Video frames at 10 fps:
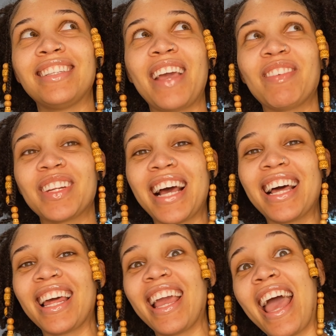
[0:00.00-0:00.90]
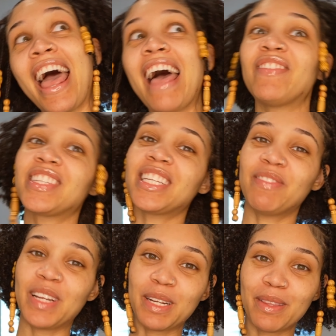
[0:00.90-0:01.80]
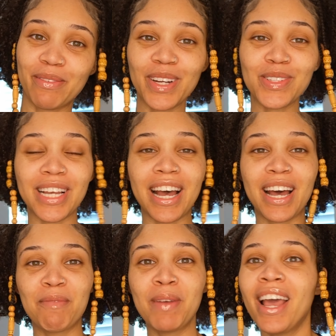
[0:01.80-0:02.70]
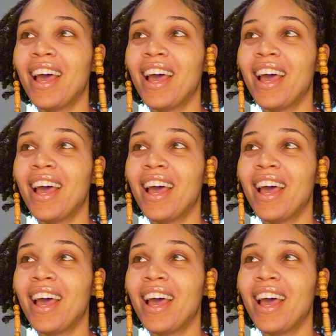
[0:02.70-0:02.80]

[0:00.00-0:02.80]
able to dilate half a centimeter the first time,